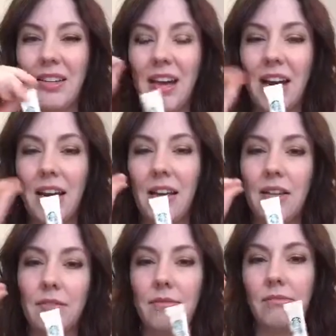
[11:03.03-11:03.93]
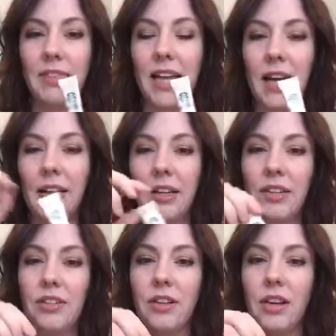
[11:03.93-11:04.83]
Hey, Sally,
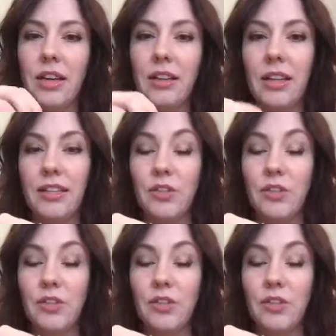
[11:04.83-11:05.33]
I just thought I'd like